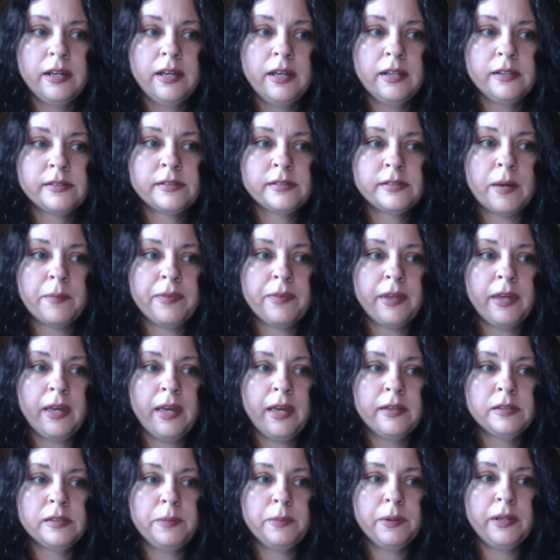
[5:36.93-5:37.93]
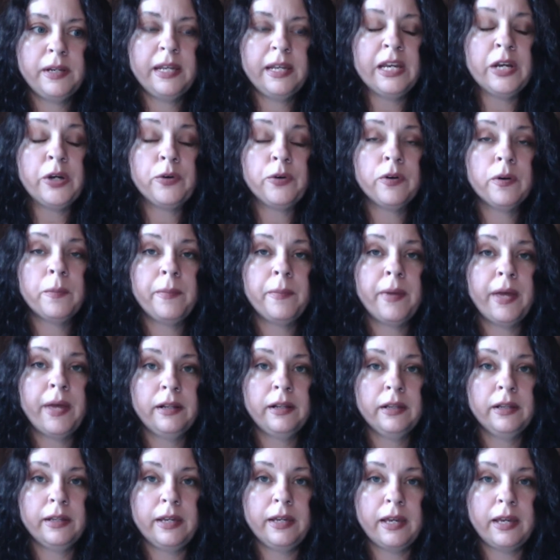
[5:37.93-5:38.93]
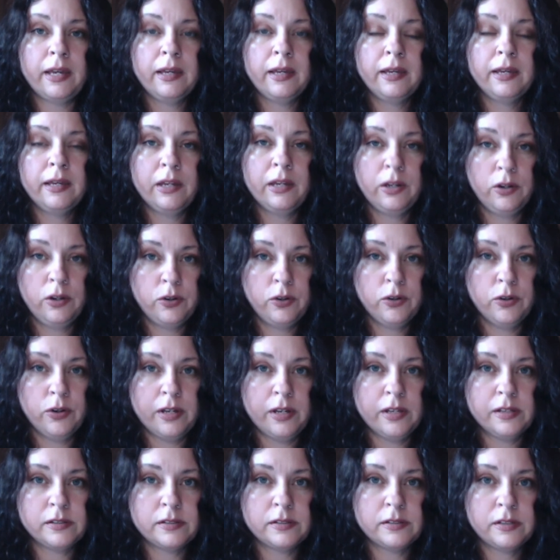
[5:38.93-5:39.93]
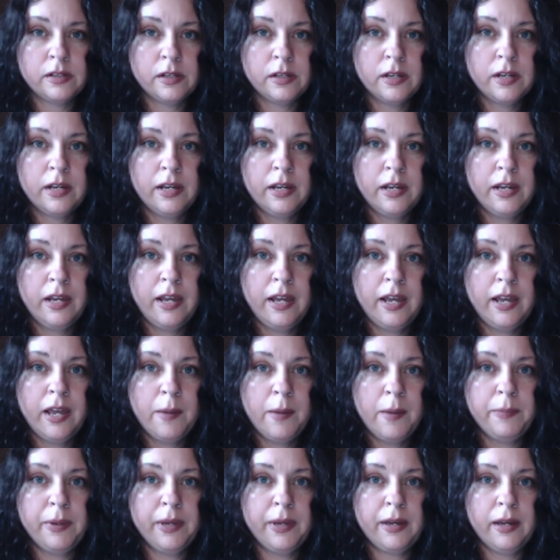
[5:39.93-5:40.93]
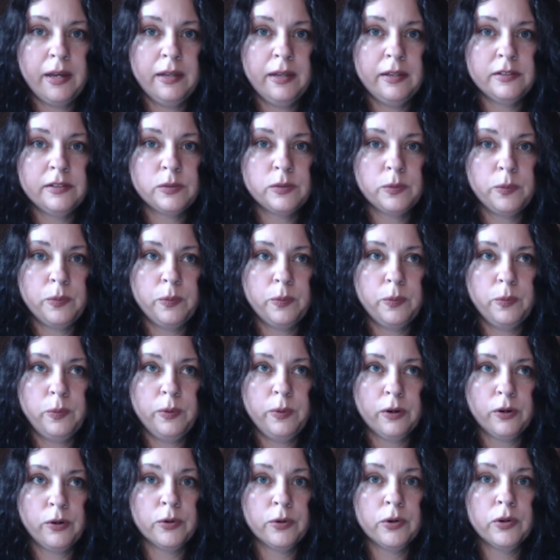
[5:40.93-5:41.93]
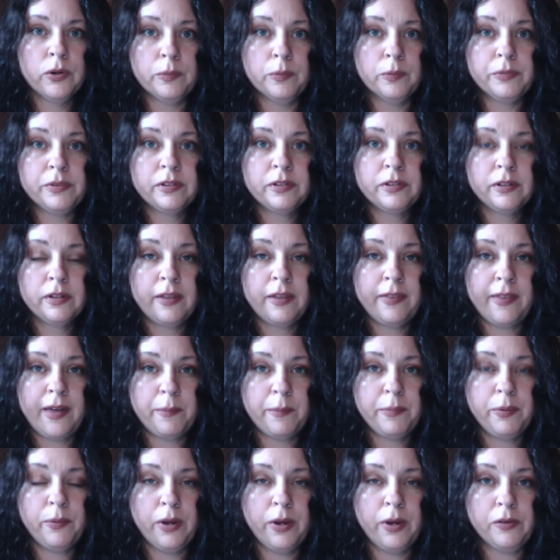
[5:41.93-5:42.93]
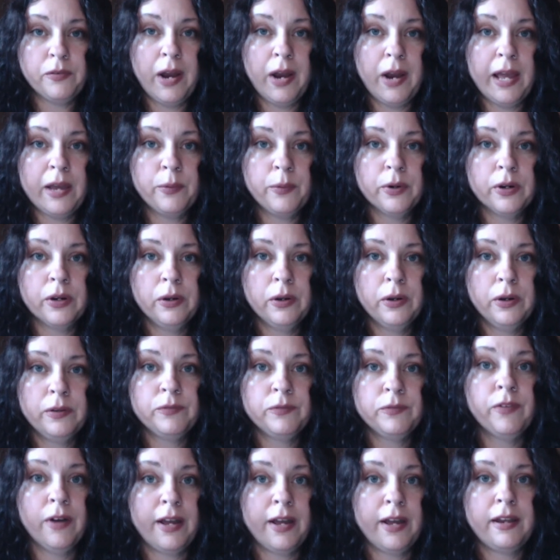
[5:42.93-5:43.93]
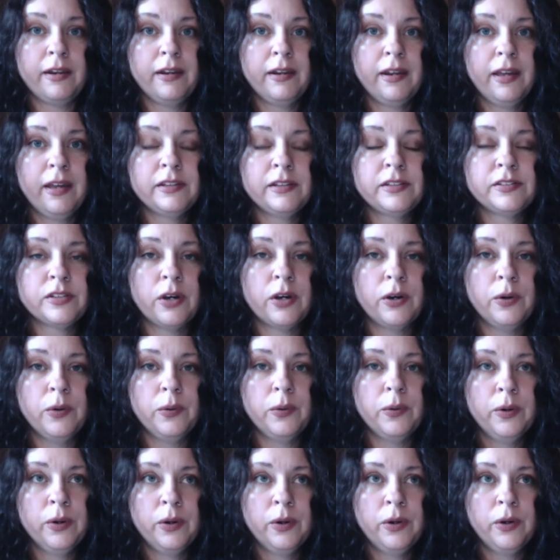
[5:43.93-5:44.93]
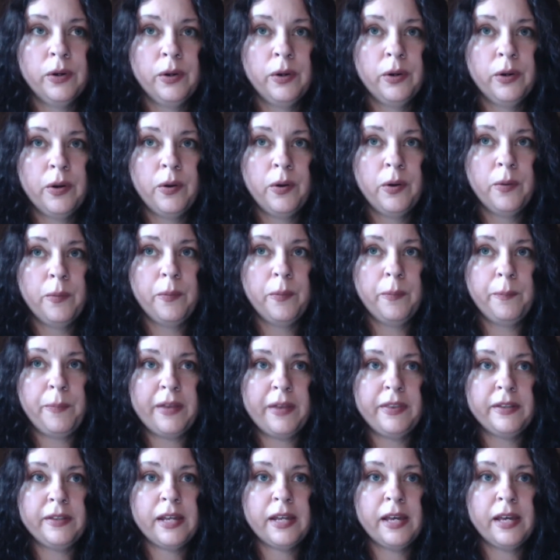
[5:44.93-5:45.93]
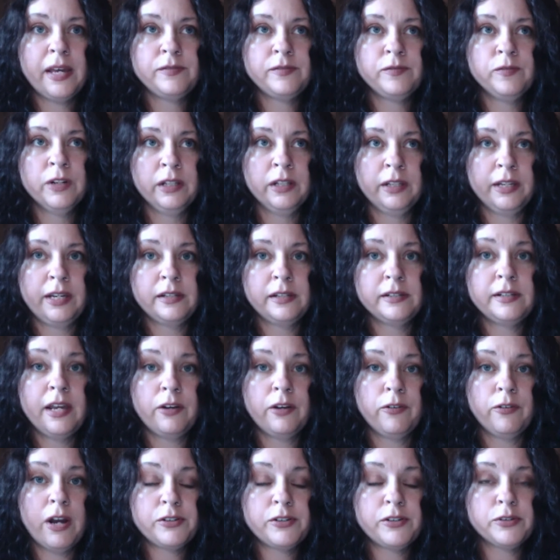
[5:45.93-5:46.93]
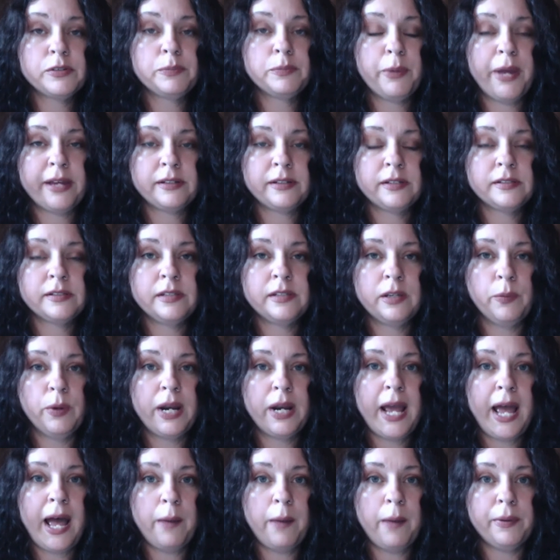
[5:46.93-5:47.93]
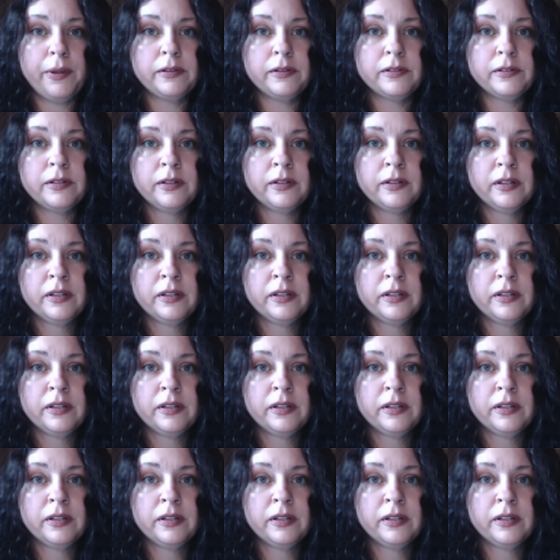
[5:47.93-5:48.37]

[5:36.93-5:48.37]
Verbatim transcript: something has been incrementally increased mm-hmm. because we're mm-hmm. groomed at that point. Right. Right. We're, right. And so by the, t- it really can take retrospect to see what happened,